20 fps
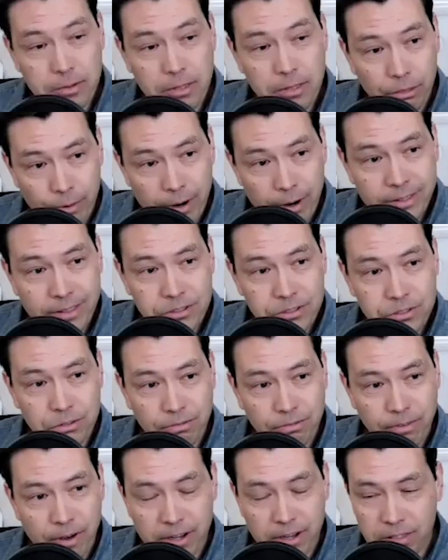thread that you
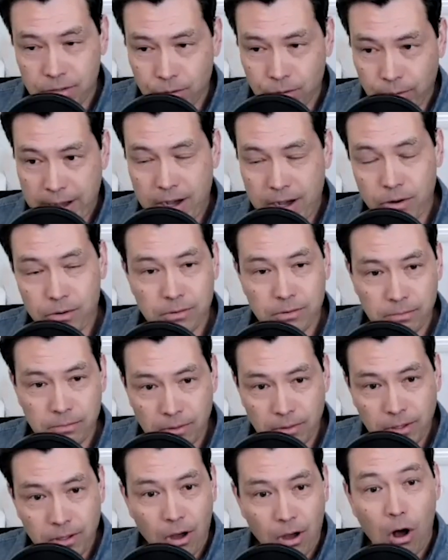find throughout
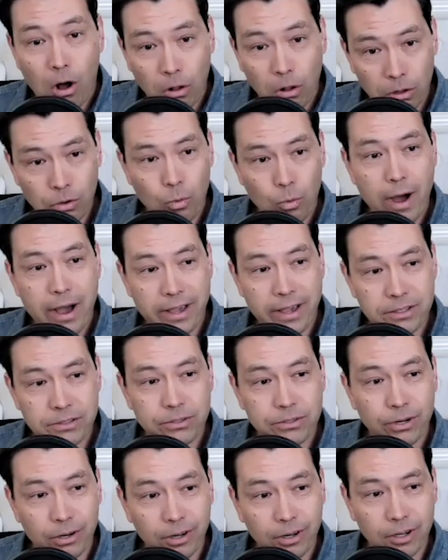all Hawaiian
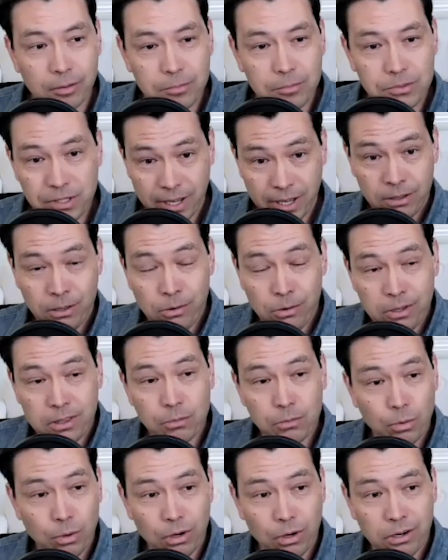terms, including the
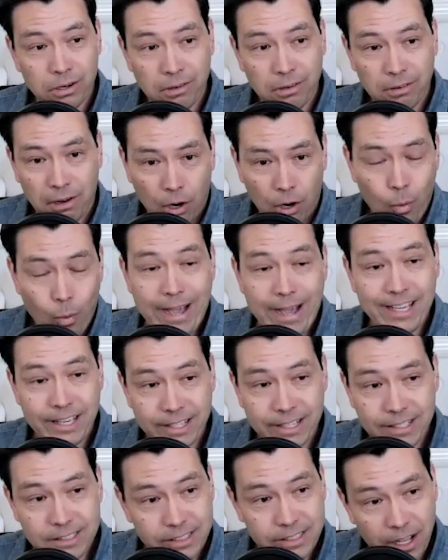word
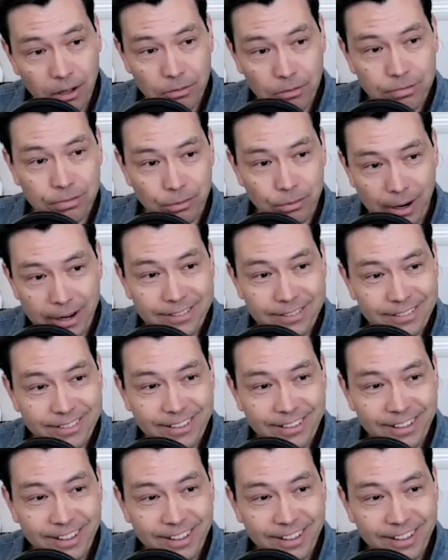Hawaii itself, right?